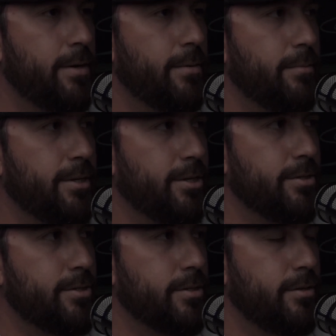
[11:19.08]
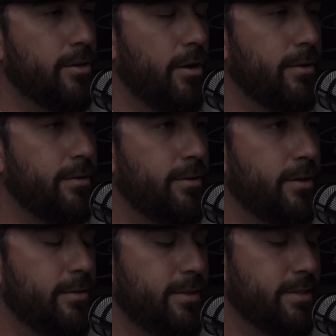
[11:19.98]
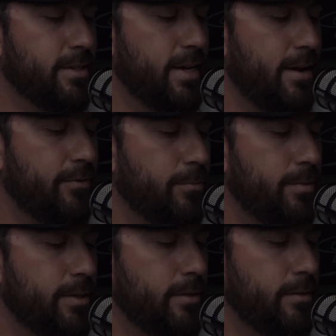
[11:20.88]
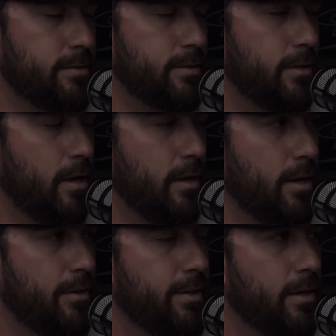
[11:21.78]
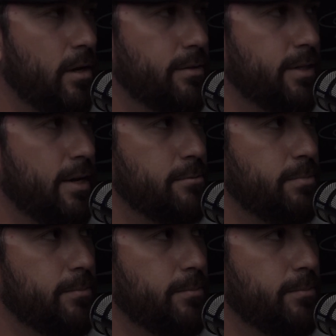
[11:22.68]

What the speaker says: because it doesn't have to be, because a lot of times